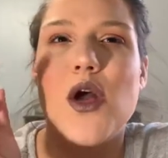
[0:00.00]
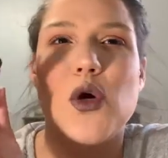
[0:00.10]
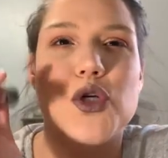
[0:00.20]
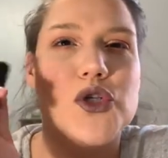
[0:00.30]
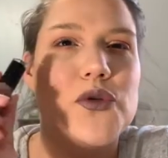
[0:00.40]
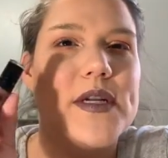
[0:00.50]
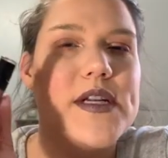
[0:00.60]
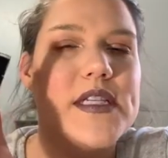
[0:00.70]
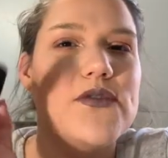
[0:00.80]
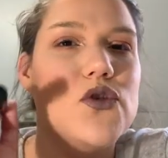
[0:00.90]
or
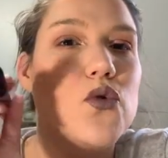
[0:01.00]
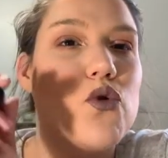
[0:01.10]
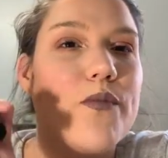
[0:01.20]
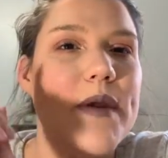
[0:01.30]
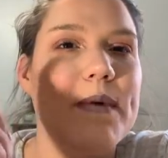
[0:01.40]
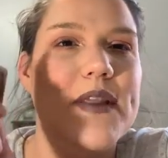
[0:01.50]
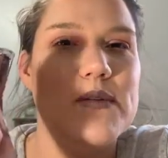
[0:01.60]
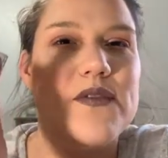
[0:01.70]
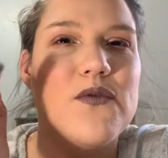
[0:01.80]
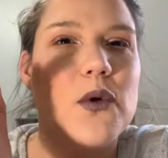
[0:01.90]
$2.97. Don't quote me, but it
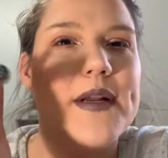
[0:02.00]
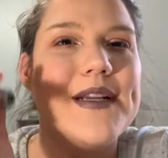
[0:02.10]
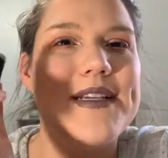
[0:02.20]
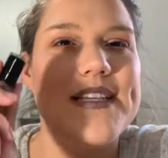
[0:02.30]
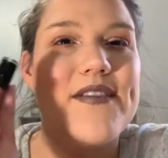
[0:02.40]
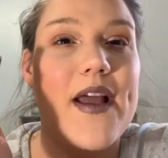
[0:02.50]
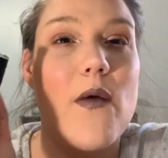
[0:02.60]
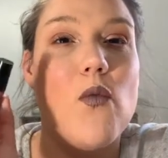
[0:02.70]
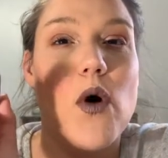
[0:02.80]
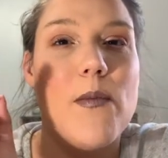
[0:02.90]
was $4.97 at
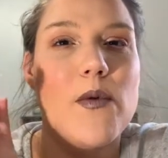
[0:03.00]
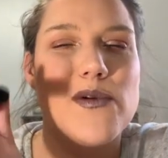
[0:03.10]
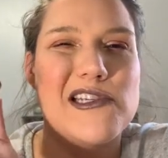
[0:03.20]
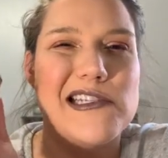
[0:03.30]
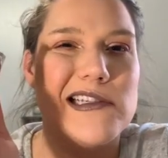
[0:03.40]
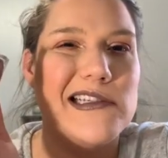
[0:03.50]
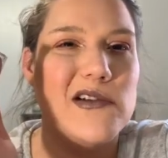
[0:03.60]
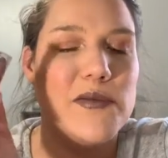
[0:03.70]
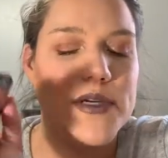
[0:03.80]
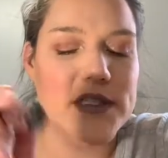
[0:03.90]
Walmart, which is a
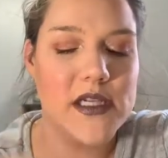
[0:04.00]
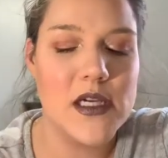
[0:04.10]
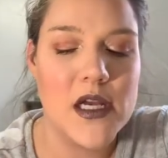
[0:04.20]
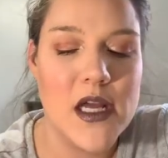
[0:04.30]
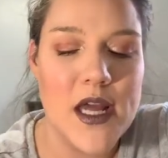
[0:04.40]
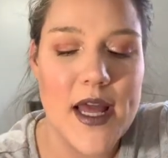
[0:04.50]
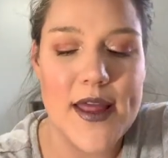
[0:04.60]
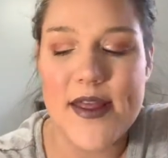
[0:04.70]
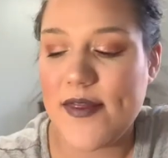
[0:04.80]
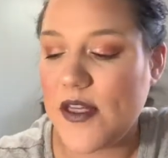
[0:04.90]
little pricey.
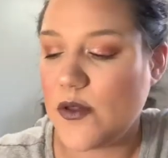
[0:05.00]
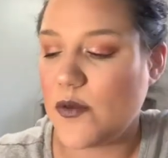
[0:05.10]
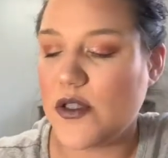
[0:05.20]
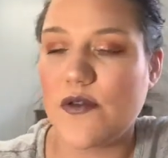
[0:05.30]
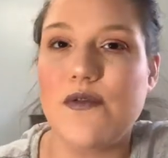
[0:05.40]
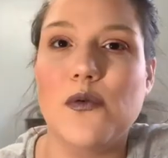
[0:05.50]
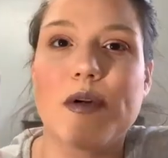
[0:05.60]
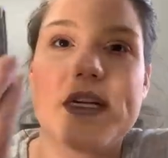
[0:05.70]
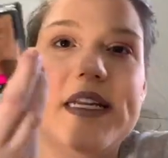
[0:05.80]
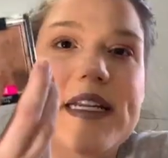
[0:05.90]
And then this was
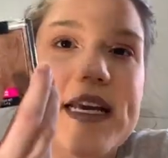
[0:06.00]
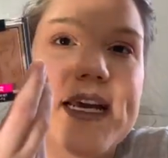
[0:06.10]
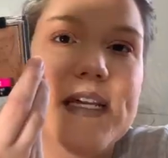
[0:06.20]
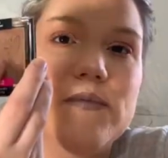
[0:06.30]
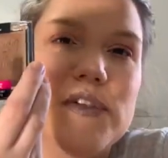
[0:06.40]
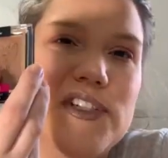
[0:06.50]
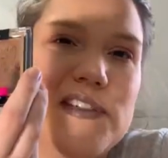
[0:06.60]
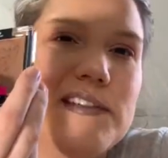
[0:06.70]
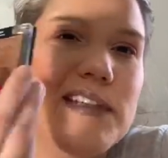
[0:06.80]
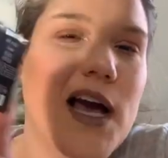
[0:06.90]
$4.99, which
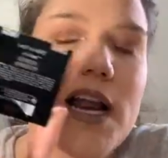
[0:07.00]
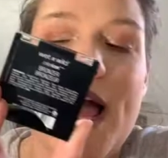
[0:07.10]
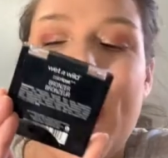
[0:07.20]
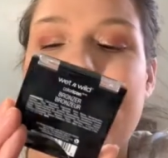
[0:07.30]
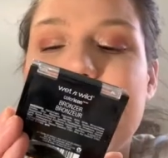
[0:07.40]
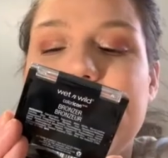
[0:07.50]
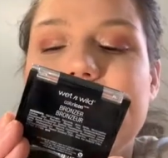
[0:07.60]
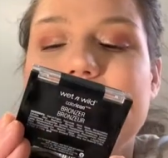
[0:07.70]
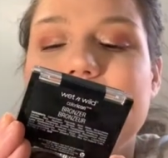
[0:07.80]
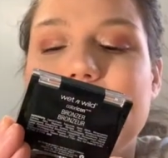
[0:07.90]
is kind of high, but
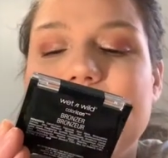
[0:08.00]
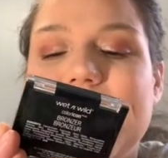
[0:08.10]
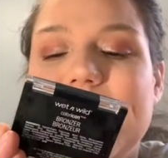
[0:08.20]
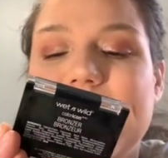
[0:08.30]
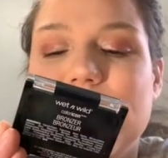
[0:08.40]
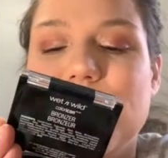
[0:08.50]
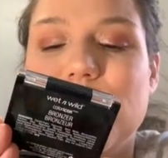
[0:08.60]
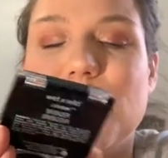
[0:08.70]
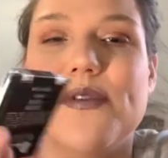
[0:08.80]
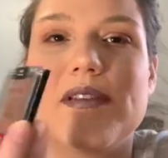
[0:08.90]
it's a limited edition,
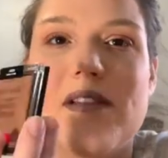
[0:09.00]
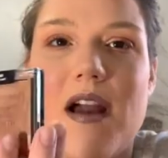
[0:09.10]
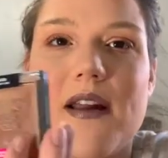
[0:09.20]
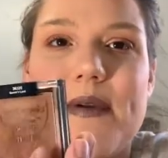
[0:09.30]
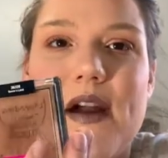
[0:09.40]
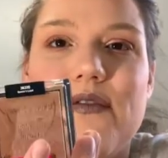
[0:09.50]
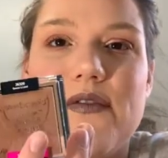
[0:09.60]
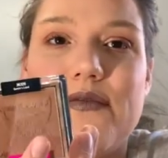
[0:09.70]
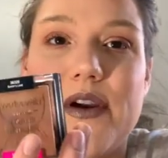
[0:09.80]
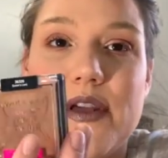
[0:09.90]
so it's not gonna be out
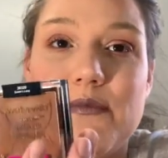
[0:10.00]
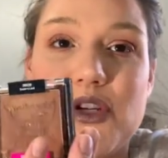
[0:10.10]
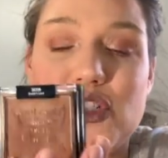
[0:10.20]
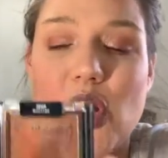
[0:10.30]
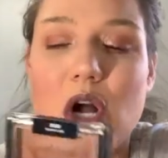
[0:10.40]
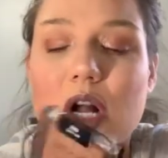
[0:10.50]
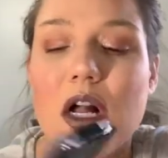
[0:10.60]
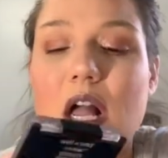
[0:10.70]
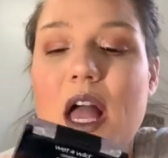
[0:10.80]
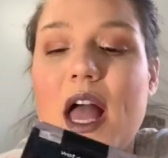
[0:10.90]
very much
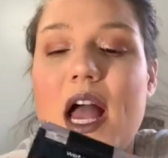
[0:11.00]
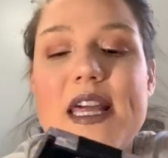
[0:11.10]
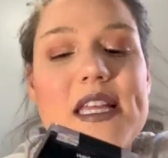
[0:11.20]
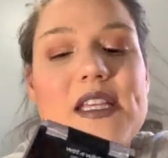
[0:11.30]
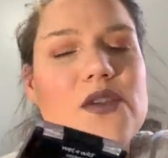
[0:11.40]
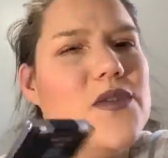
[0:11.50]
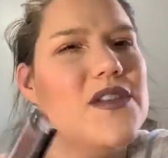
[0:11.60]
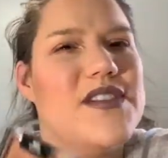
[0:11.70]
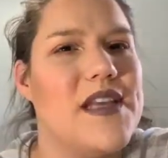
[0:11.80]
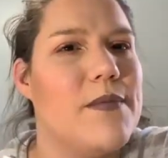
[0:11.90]
longer. I think this was
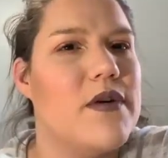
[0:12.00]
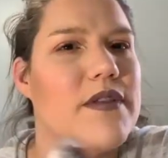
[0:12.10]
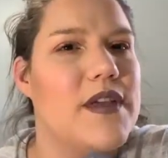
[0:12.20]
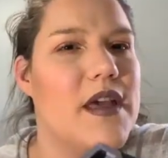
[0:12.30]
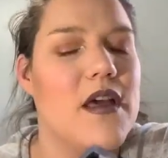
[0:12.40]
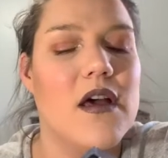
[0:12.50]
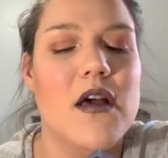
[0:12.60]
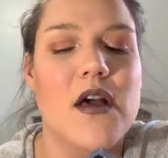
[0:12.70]
a summer thing,